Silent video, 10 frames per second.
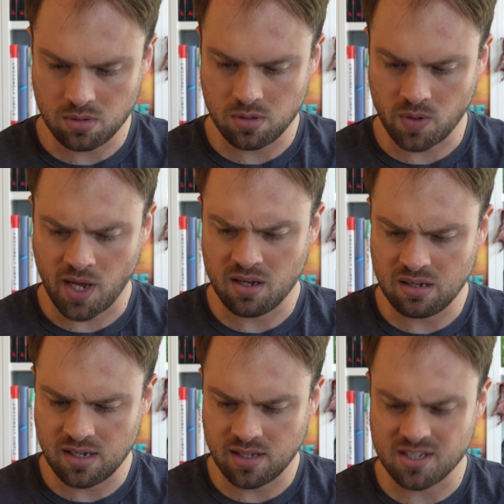Okay,
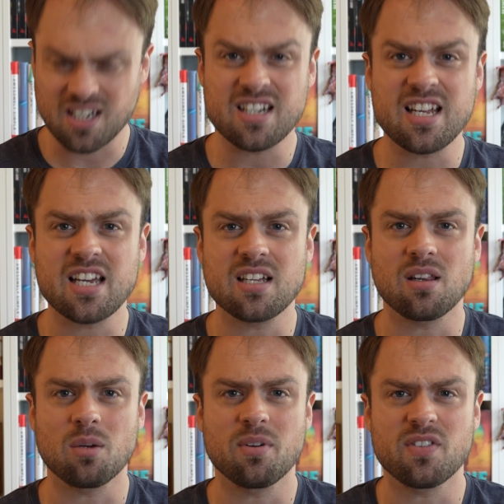this is gonna take a
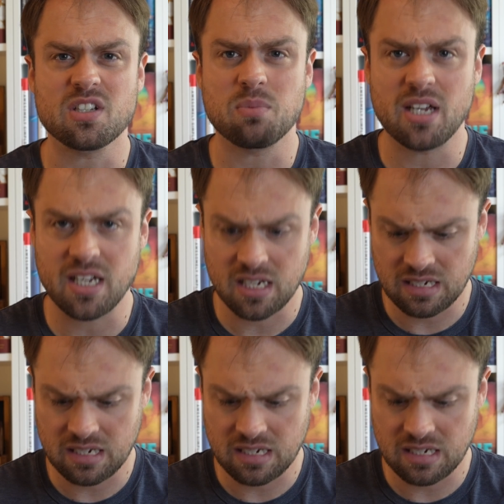little bit of explaining.